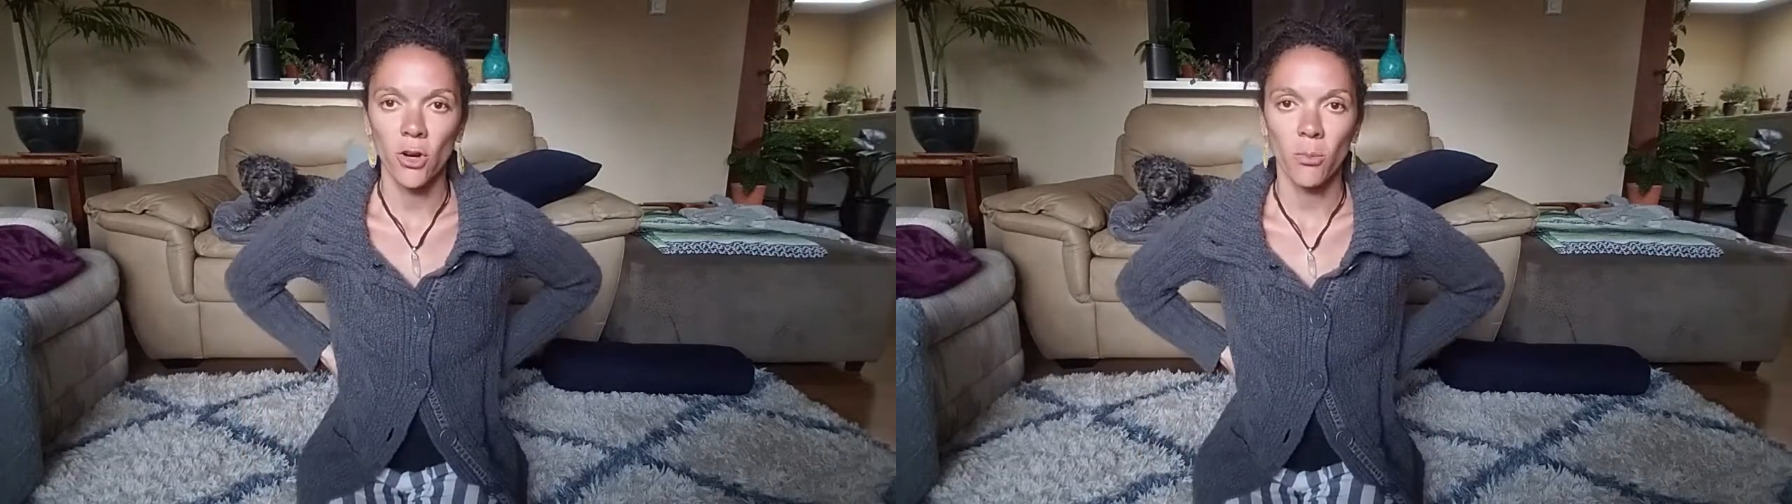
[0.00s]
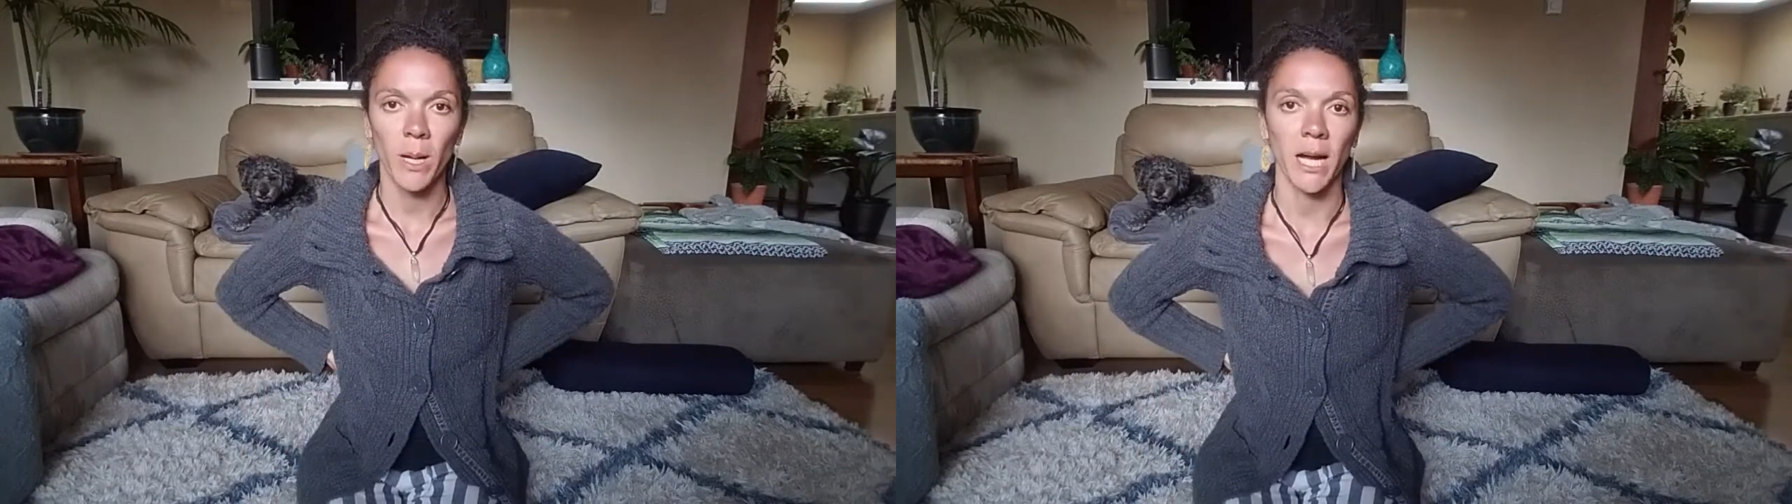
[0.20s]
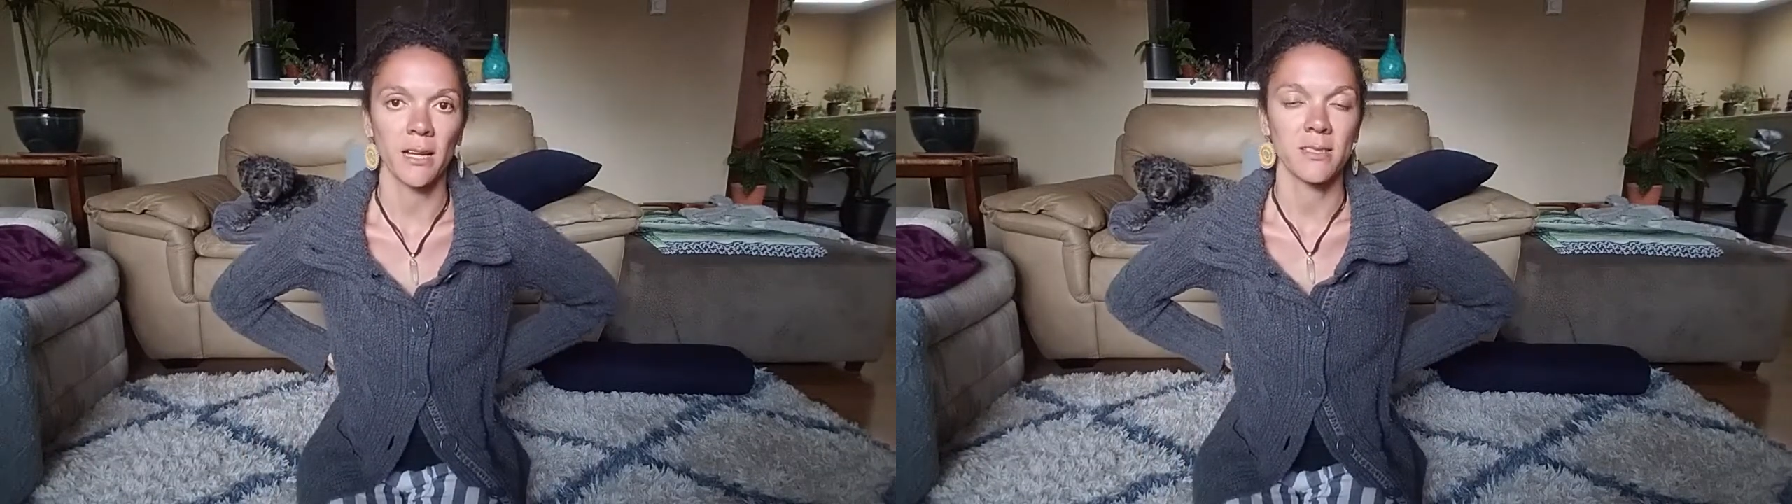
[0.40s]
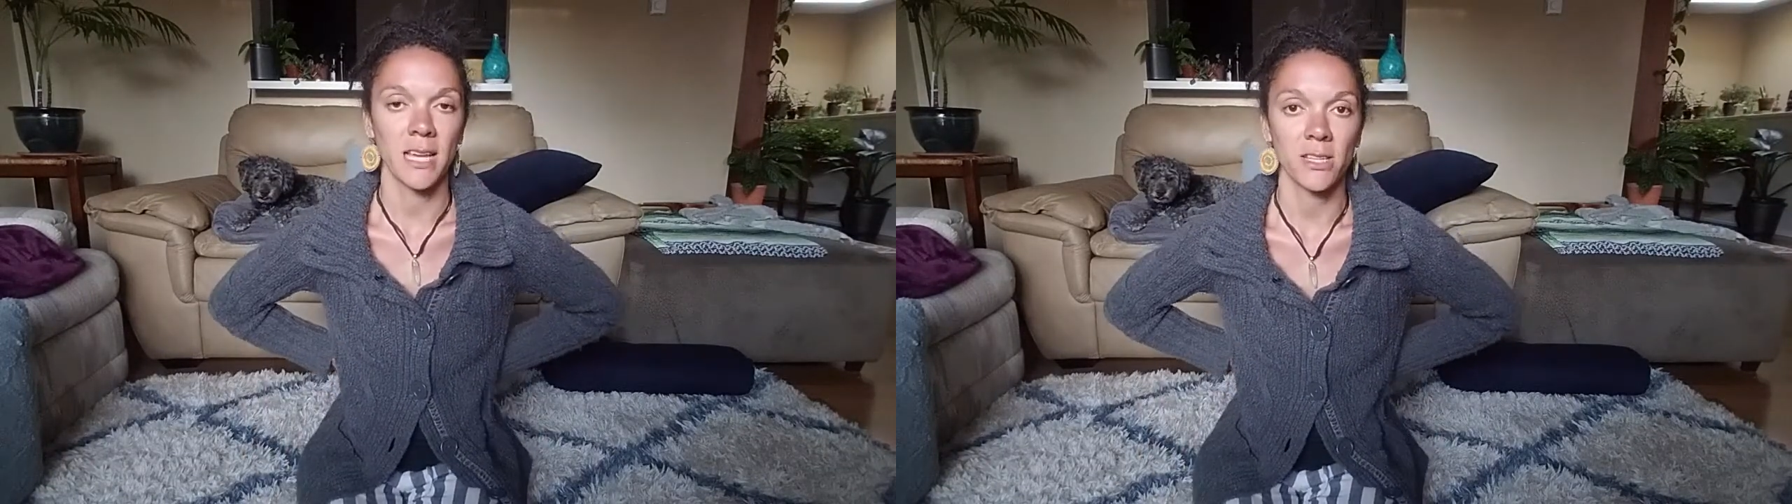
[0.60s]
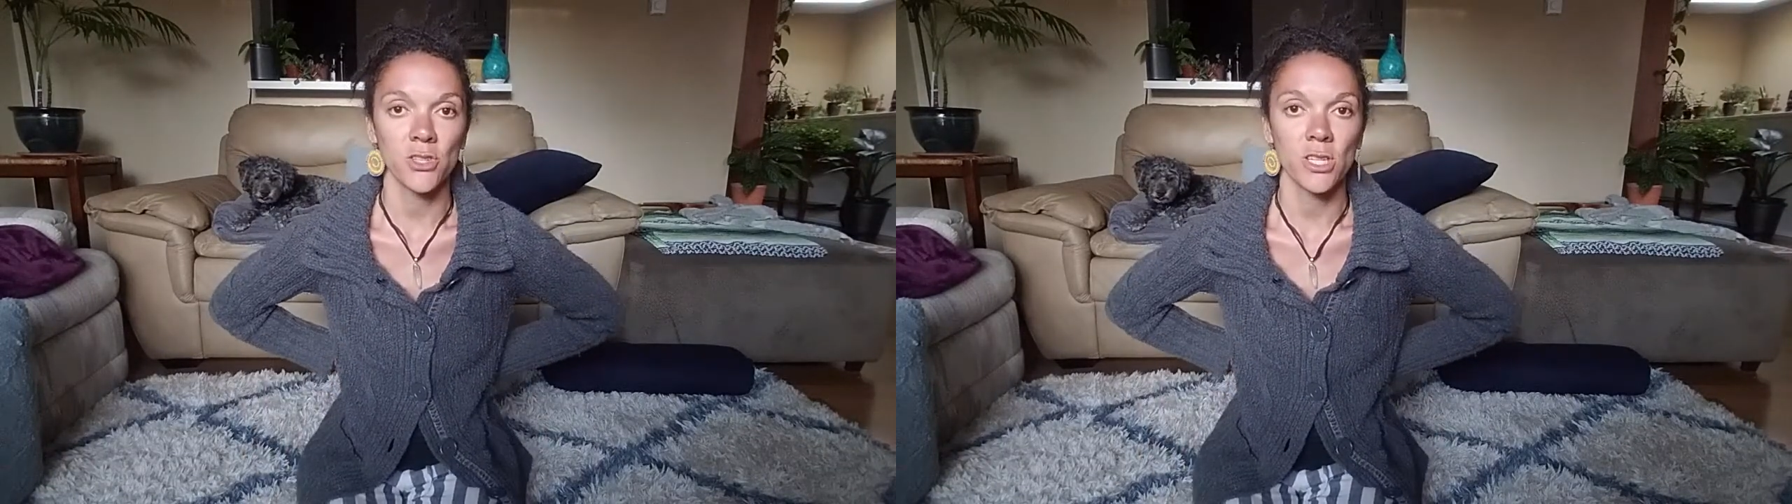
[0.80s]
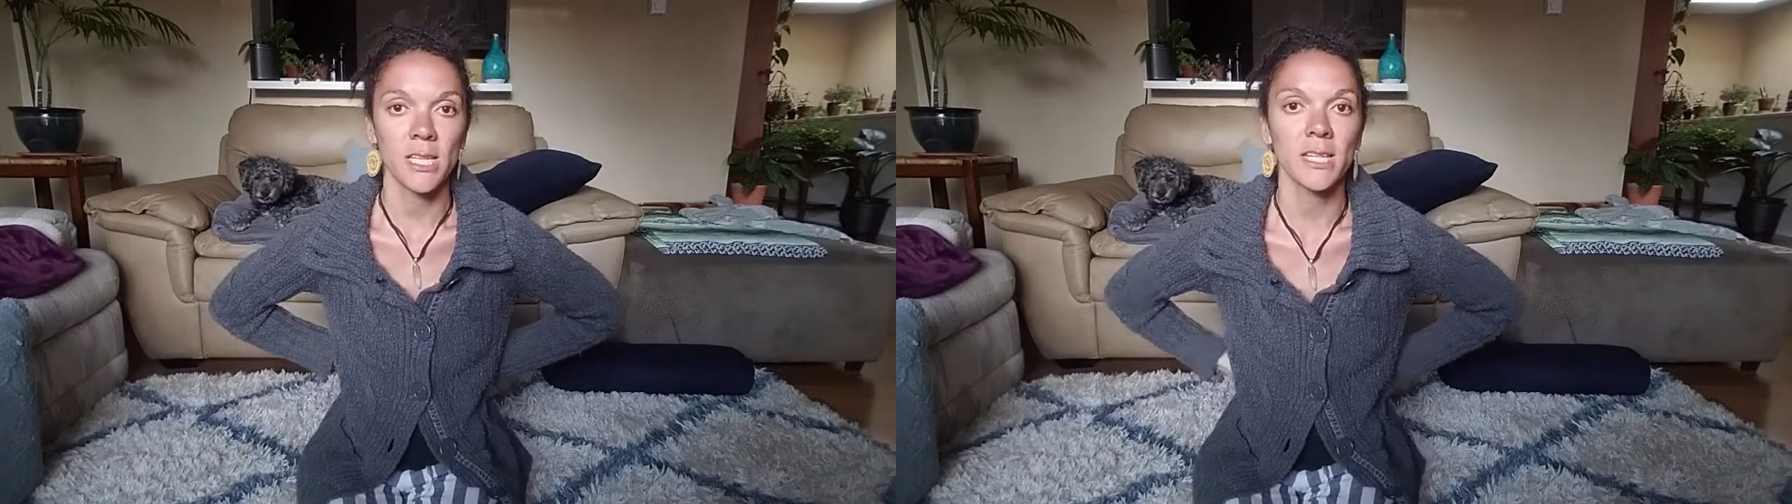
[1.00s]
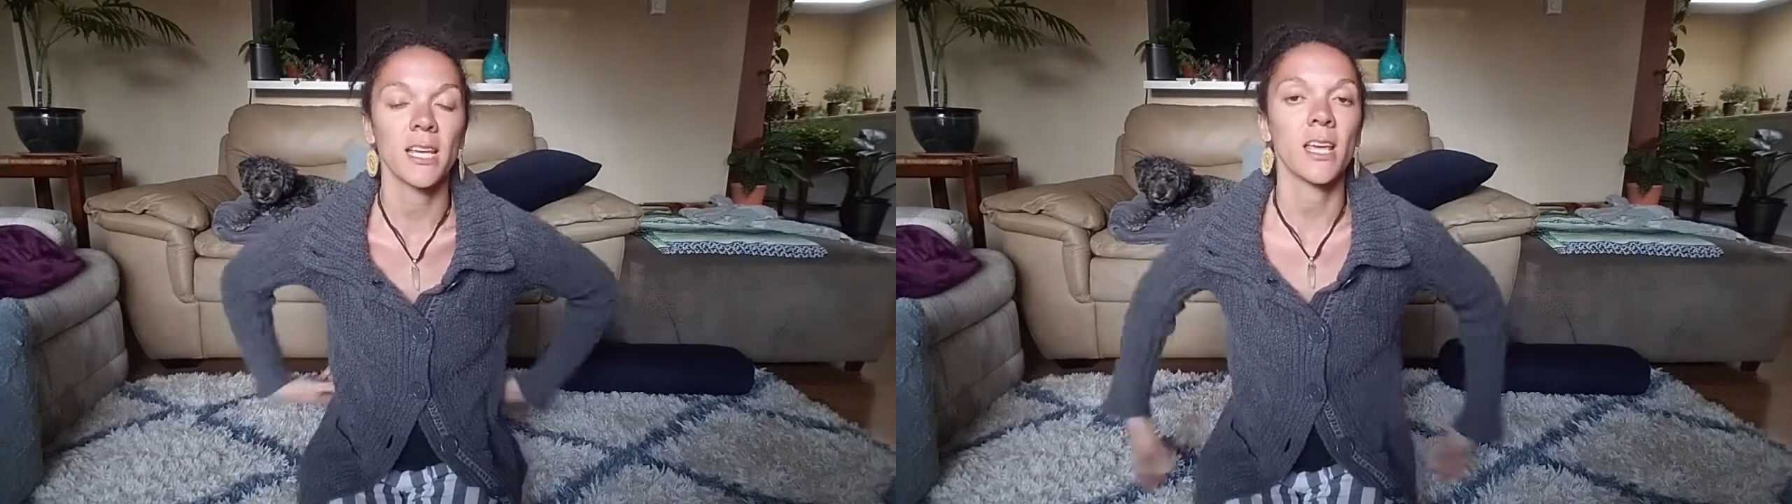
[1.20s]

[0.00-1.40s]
back tension,